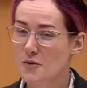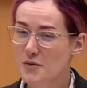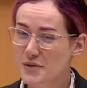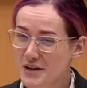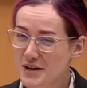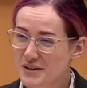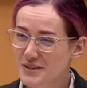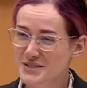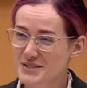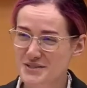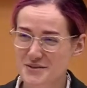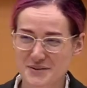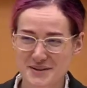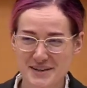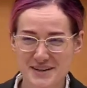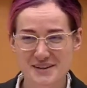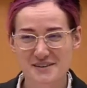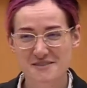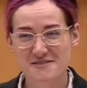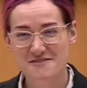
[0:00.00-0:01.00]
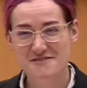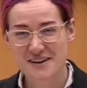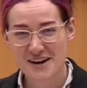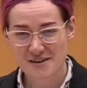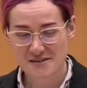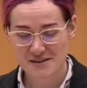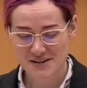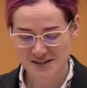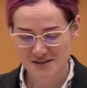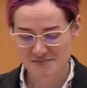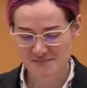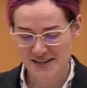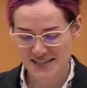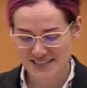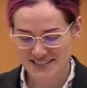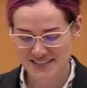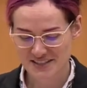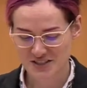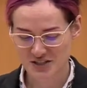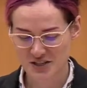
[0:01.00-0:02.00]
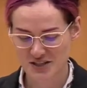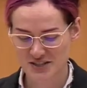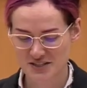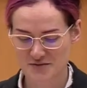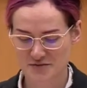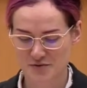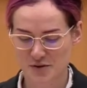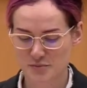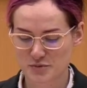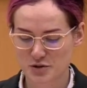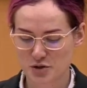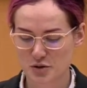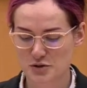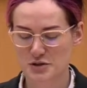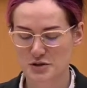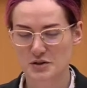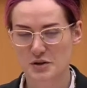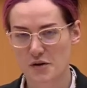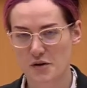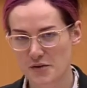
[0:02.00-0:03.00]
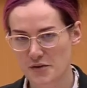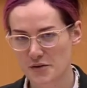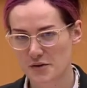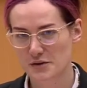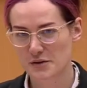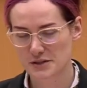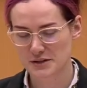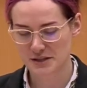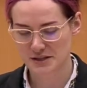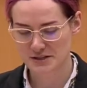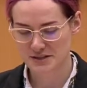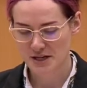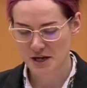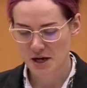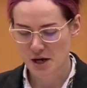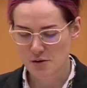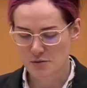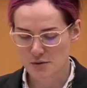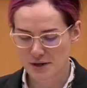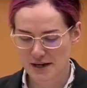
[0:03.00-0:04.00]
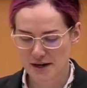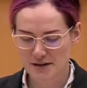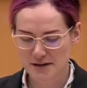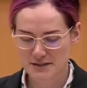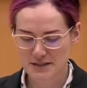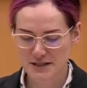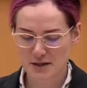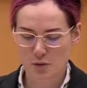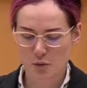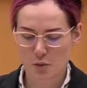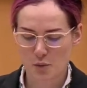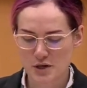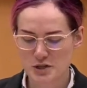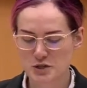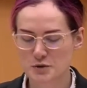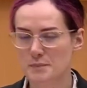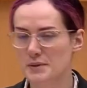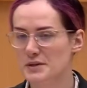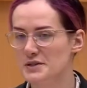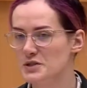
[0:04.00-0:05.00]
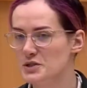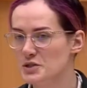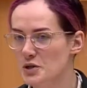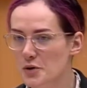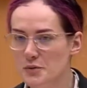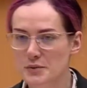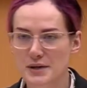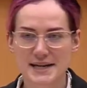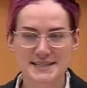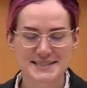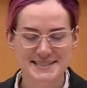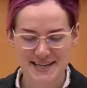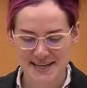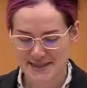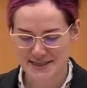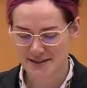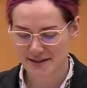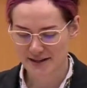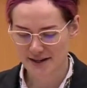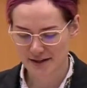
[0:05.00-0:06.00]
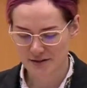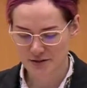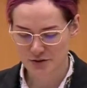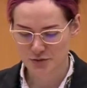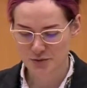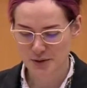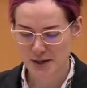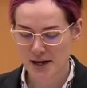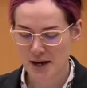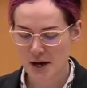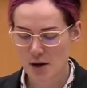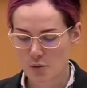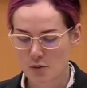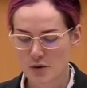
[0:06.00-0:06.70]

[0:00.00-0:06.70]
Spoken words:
we also hear varying messages from Georgian authorities regarding which personas in the country